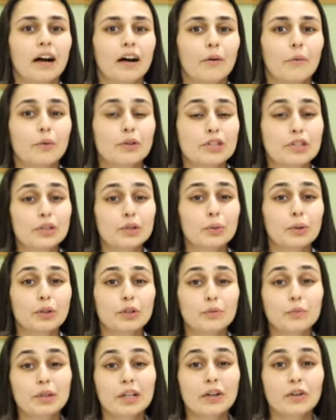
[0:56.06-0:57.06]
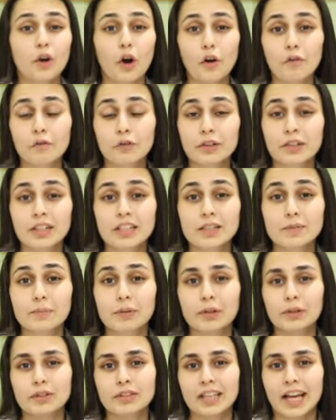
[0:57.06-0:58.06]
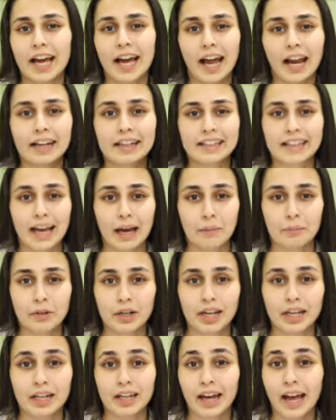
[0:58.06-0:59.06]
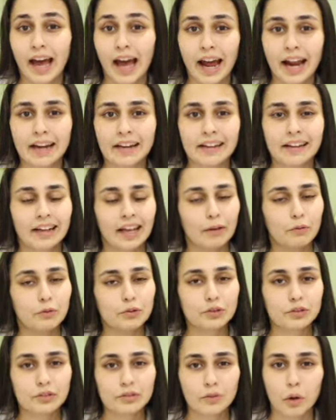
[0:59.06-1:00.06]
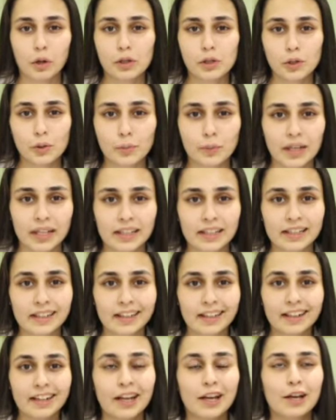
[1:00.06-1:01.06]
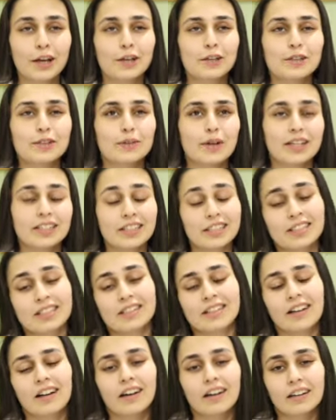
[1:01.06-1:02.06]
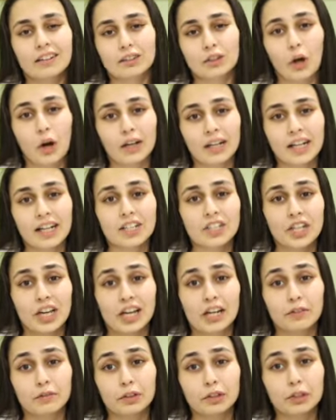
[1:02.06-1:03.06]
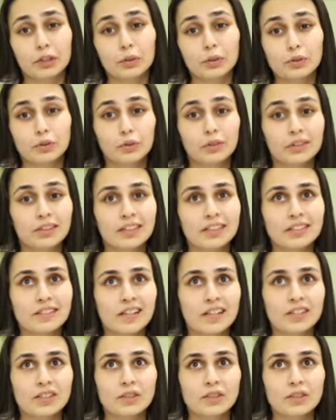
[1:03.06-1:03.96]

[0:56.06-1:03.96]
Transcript: which is going to be a raw footage because I had camera in a hand and I was also making it. So I just thought I'll share it with you. So this does